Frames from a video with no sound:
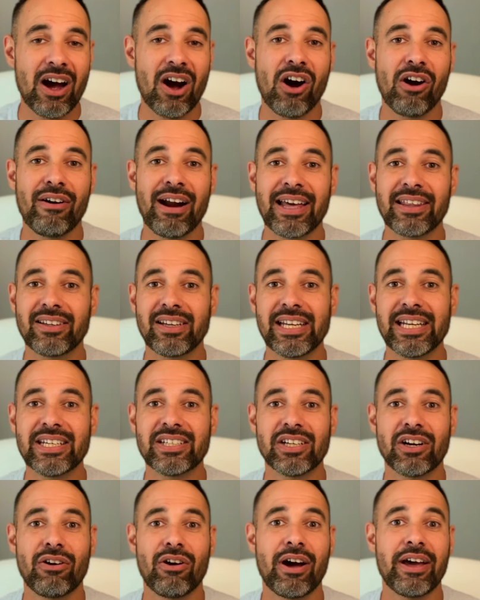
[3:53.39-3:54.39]
our
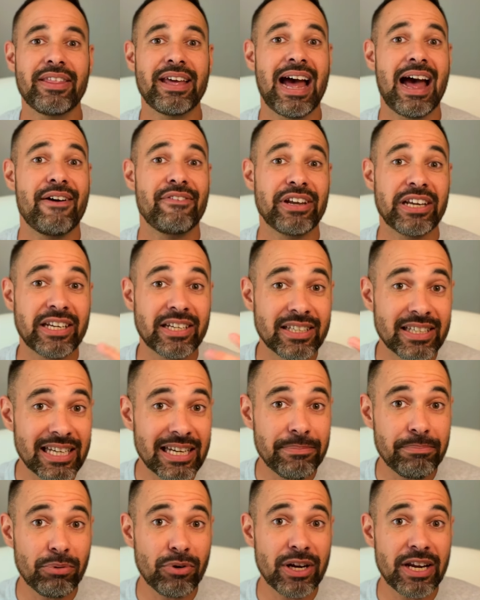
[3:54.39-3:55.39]
athletes are either having a
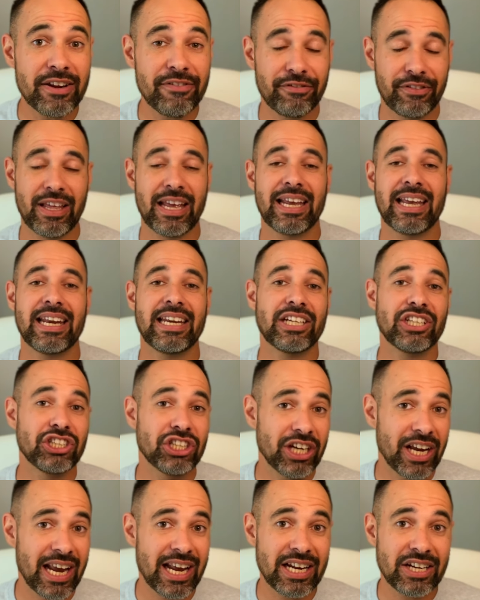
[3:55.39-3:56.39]
debrief, they're getting
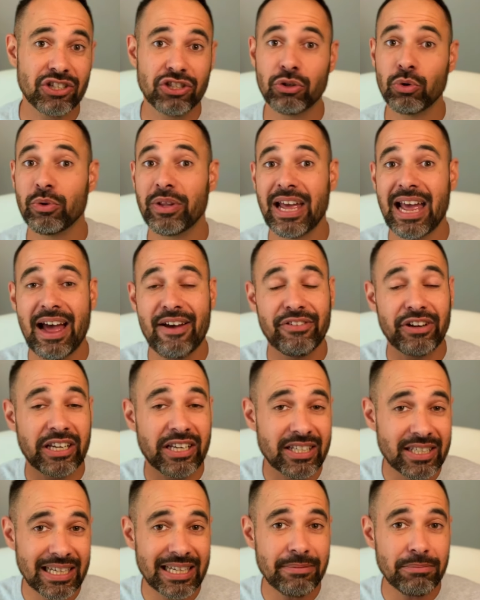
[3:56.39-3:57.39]
changed, or they're having
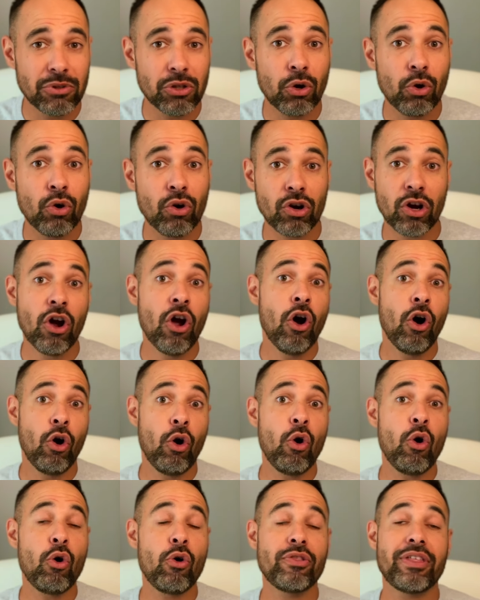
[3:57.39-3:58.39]
a team talk,
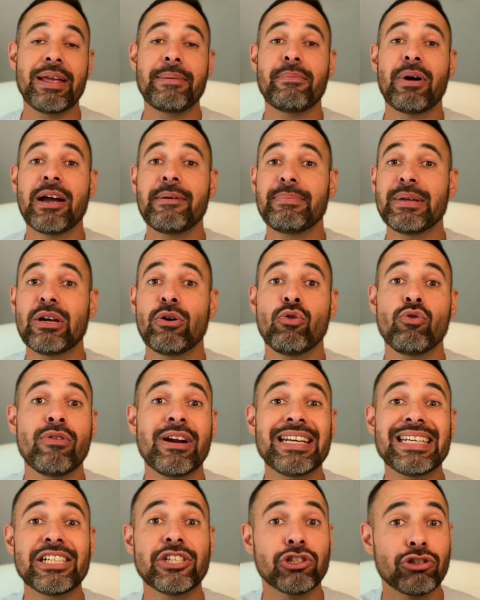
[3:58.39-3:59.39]
or they might be already